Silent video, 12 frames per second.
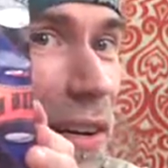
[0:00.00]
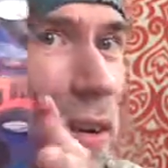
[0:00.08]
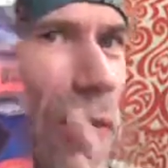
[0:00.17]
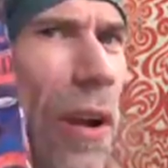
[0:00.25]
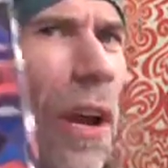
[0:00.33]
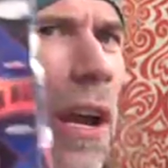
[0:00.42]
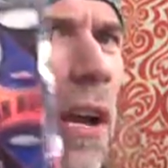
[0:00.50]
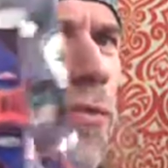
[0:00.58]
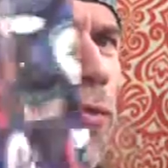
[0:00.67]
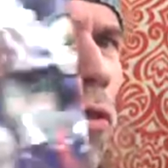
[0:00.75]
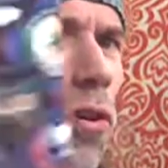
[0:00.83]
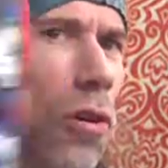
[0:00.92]
and
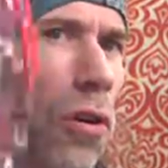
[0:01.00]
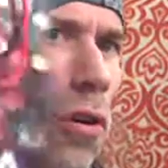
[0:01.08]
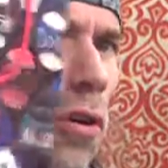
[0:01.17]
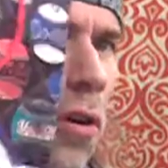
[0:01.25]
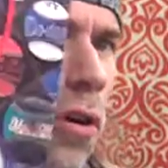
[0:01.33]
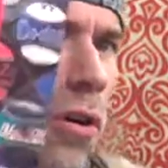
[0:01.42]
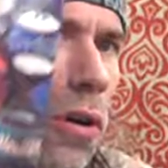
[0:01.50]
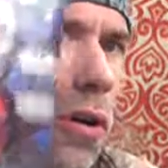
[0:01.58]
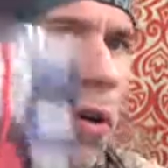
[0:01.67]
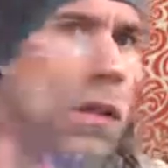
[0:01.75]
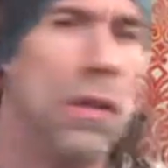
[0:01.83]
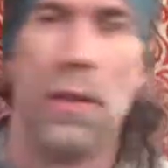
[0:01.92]

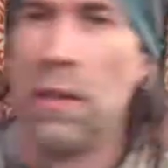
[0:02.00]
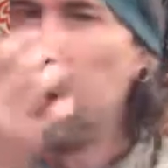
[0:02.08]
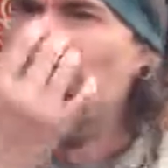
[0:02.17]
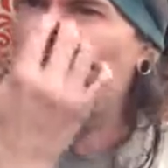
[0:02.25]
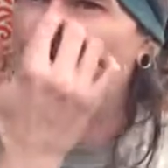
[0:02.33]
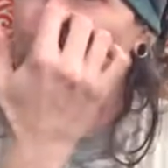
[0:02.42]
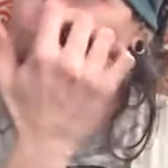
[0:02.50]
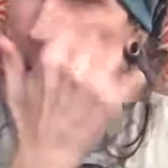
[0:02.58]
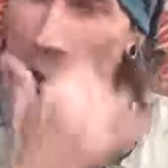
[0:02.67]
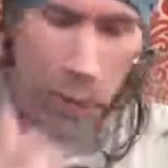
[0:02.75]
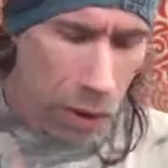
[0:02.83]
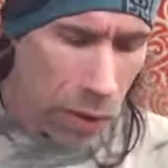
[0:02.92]
Rachel.
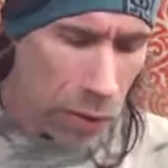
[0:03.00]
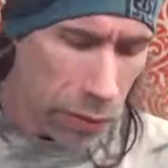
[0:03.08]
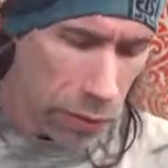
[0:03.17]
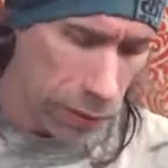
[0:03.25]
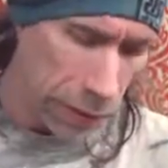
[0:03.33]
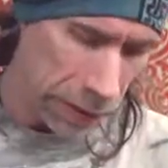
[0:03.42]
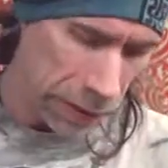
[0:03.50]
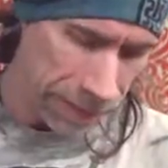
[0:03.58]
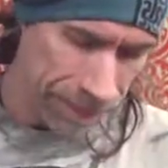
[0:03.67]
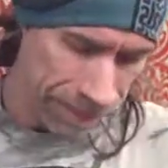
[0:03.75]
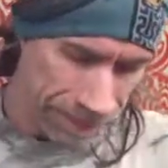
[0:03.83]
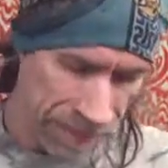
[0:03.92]
Woo!
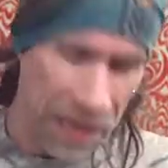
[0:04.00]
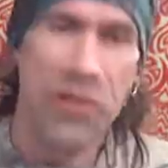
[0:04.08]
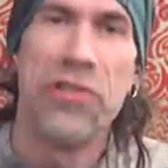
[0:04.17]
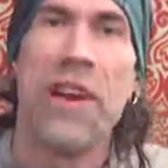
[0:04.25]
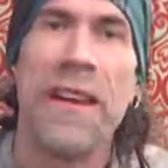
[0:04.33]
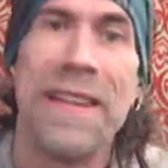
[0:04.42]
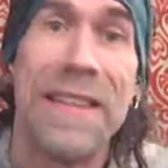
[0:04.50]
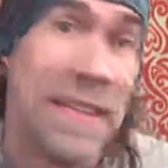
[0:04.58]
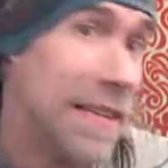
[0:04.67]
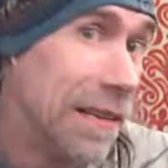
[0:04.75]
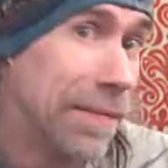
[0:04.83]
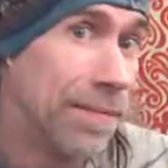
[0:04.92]
And J and
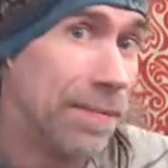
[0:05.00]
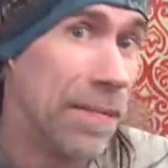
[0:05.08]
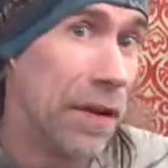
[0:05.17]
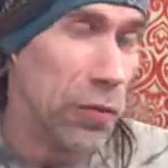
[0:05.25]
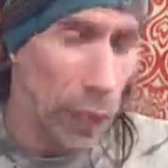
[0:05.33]
D as